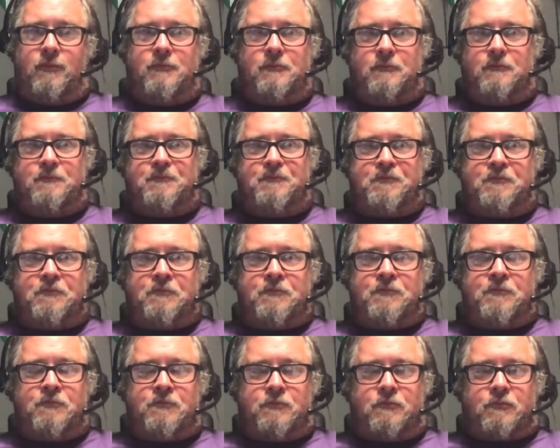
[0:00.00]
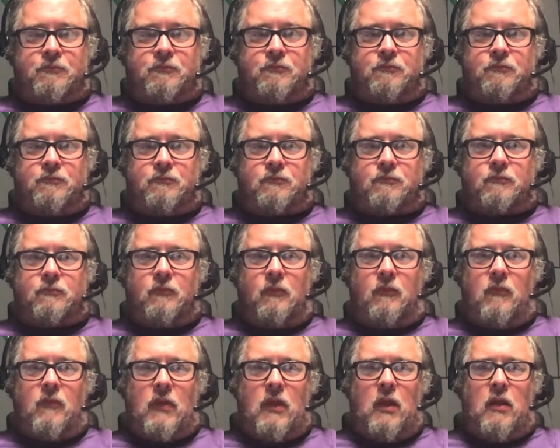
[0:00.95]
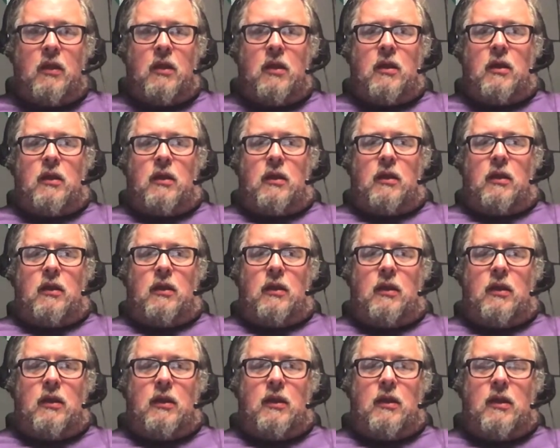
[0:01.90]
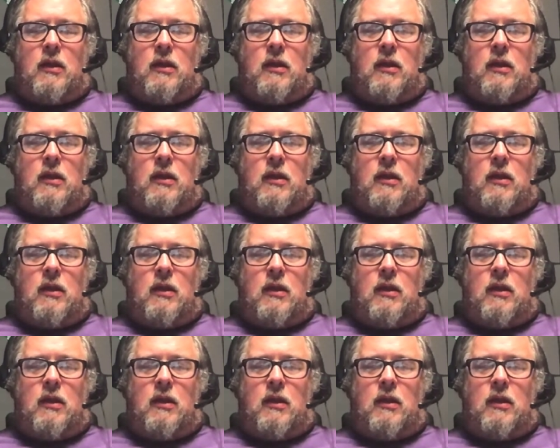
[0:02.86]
No one is speaking in this clip.